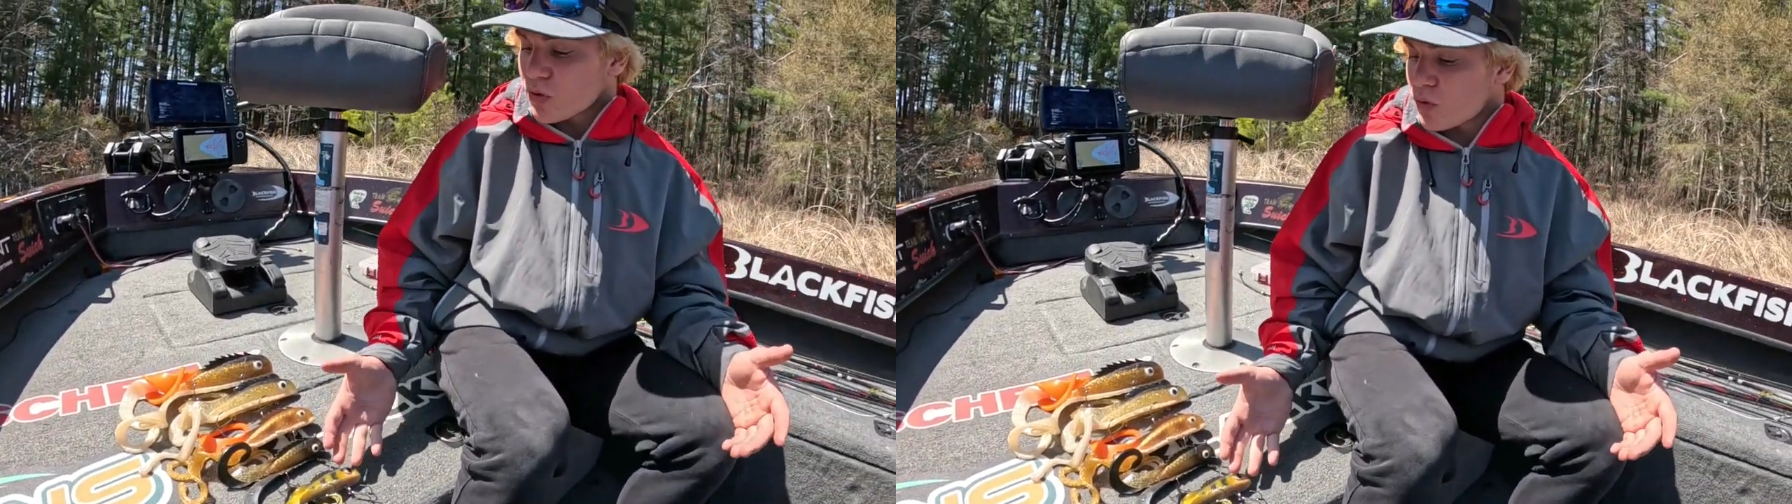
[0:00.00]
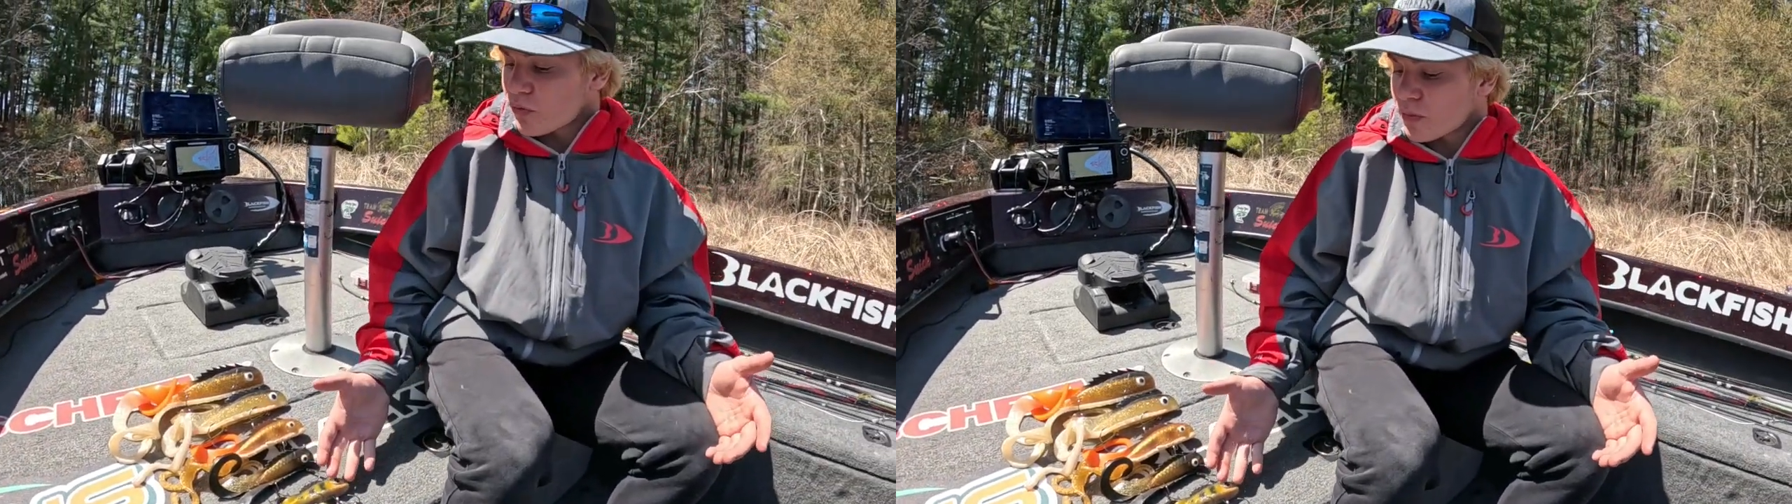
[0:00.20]

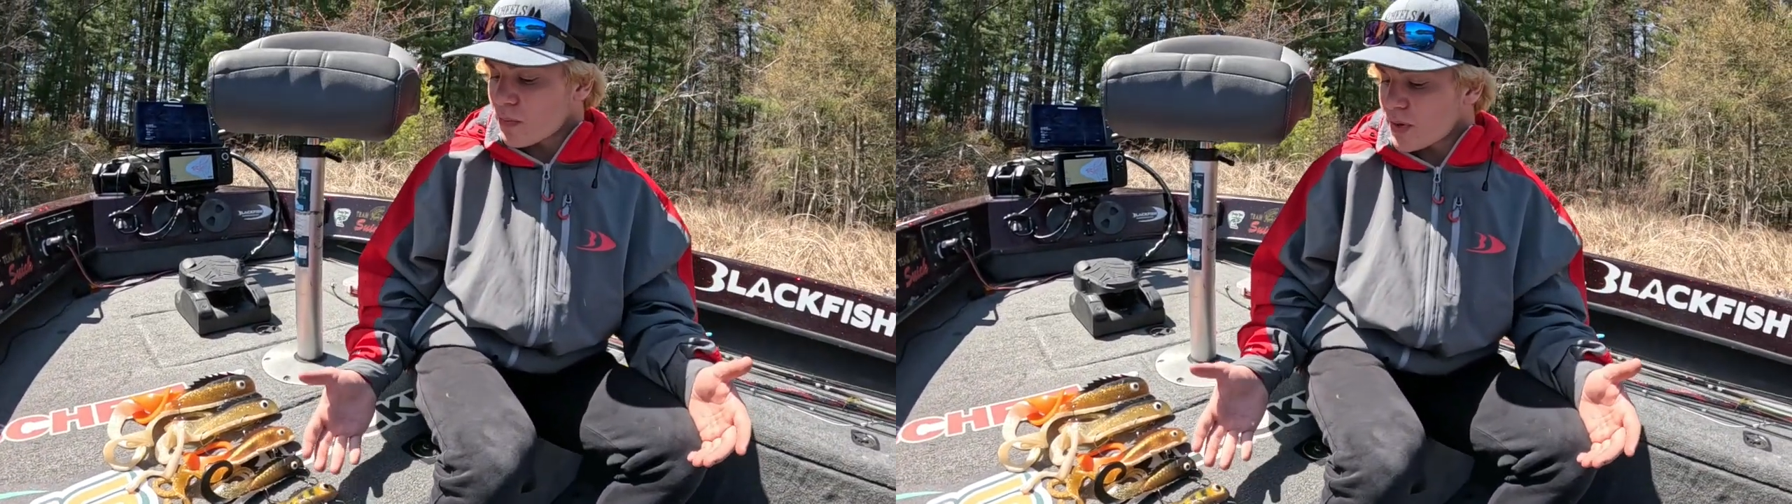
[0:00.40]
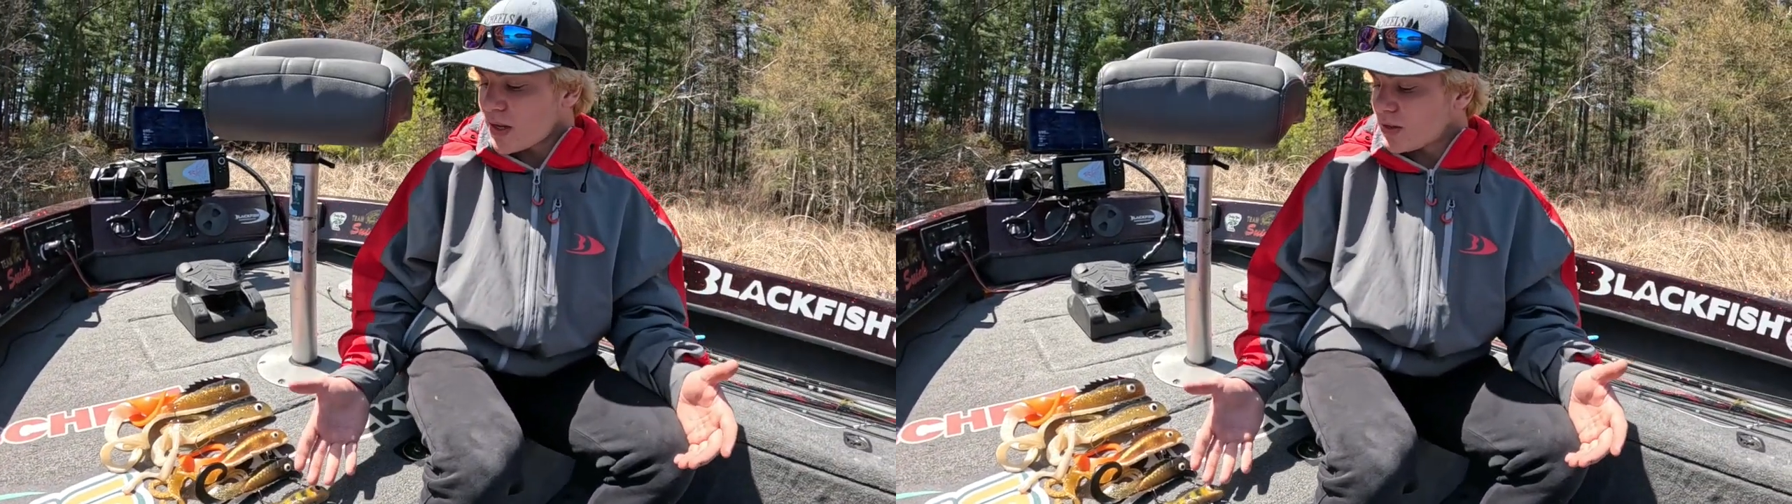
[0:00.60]
going from the
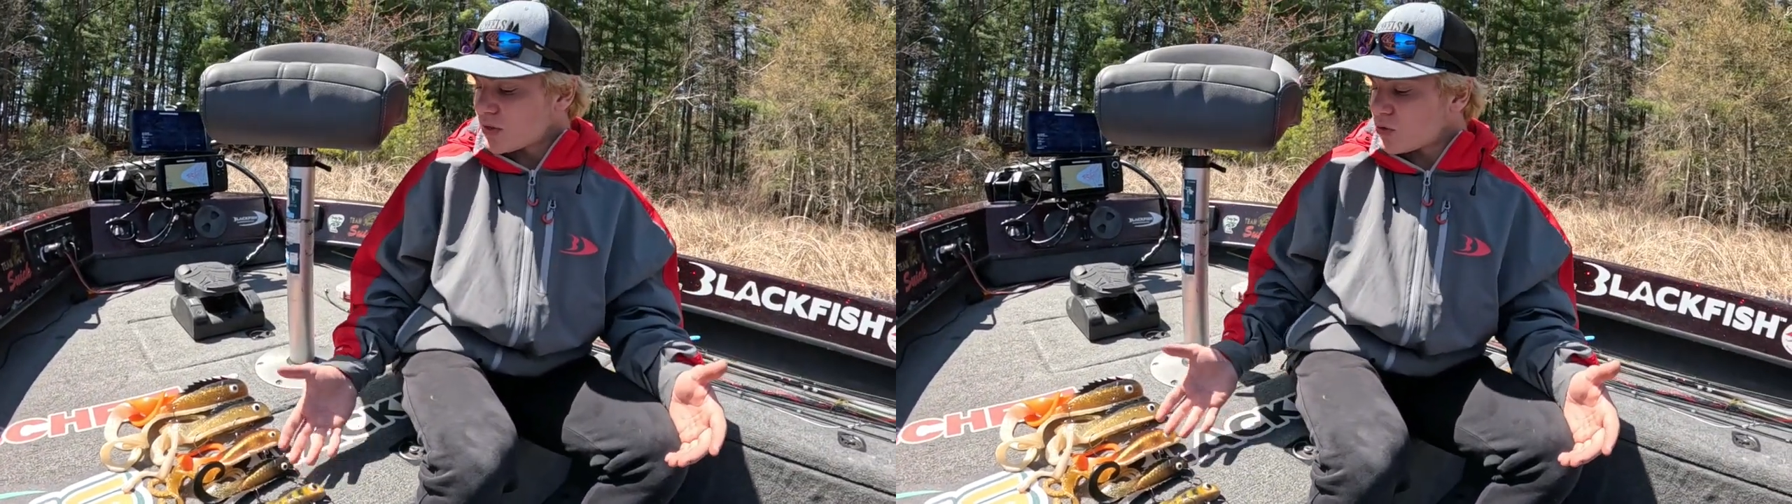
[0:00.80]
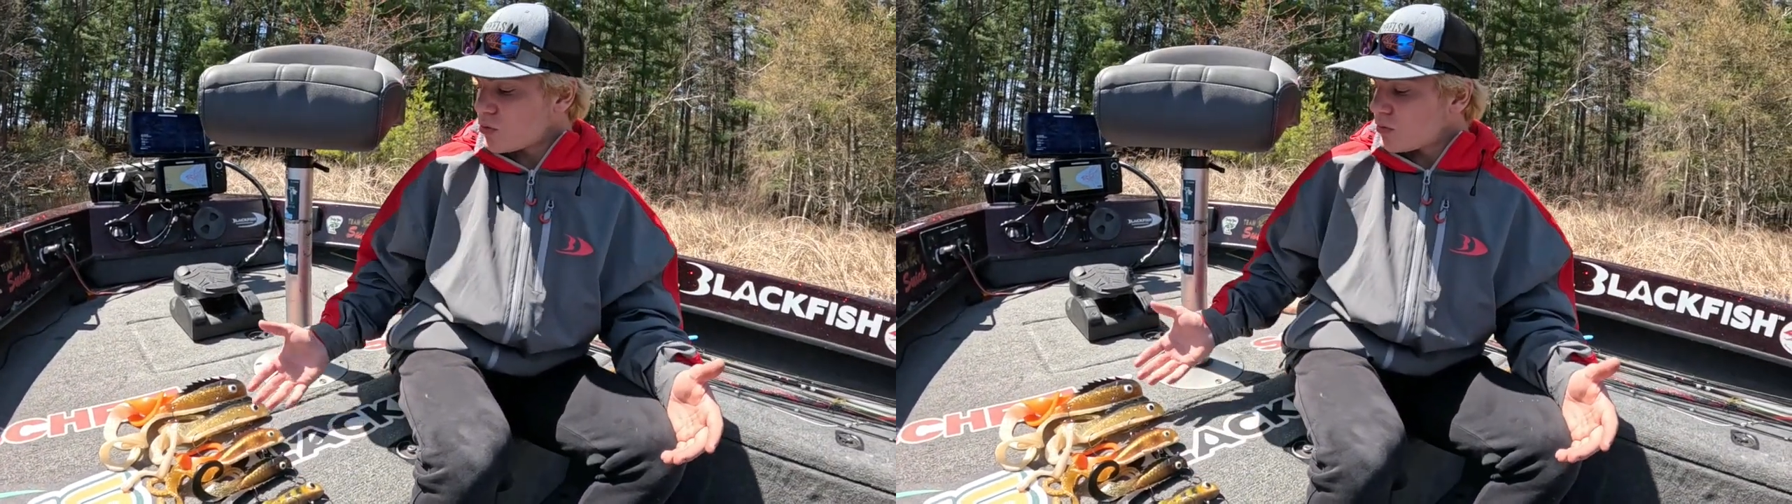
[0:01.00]
mini
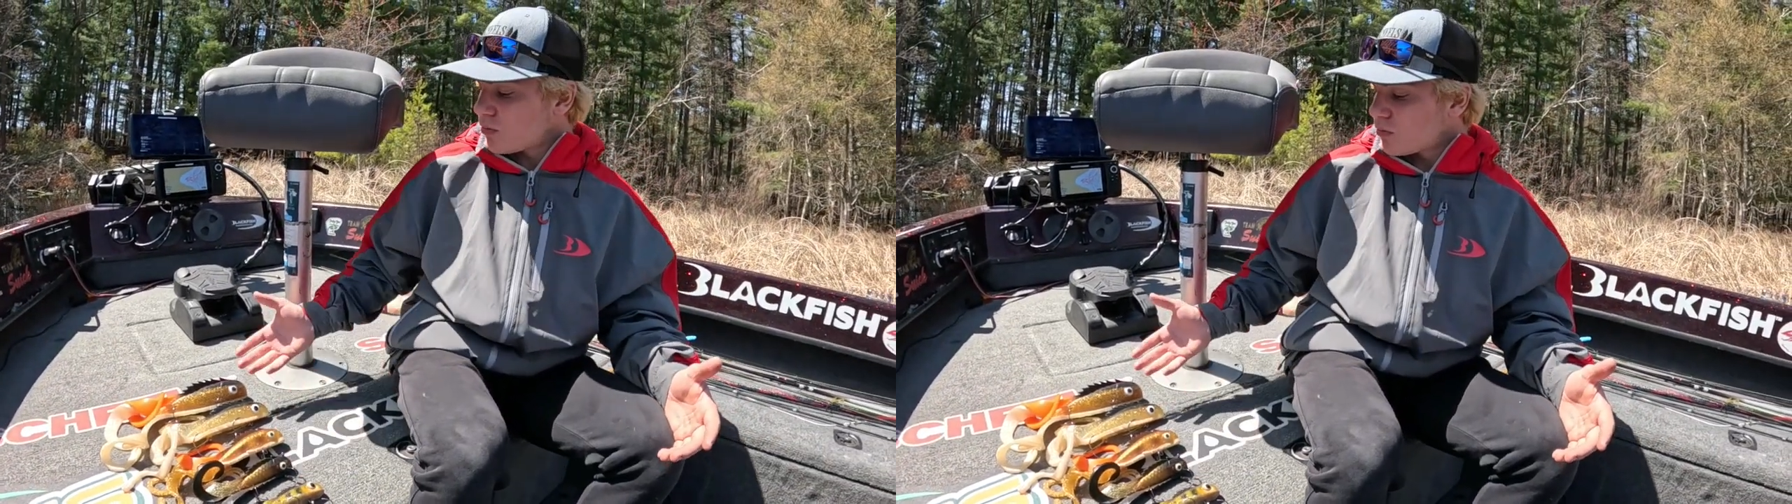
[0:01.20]
to,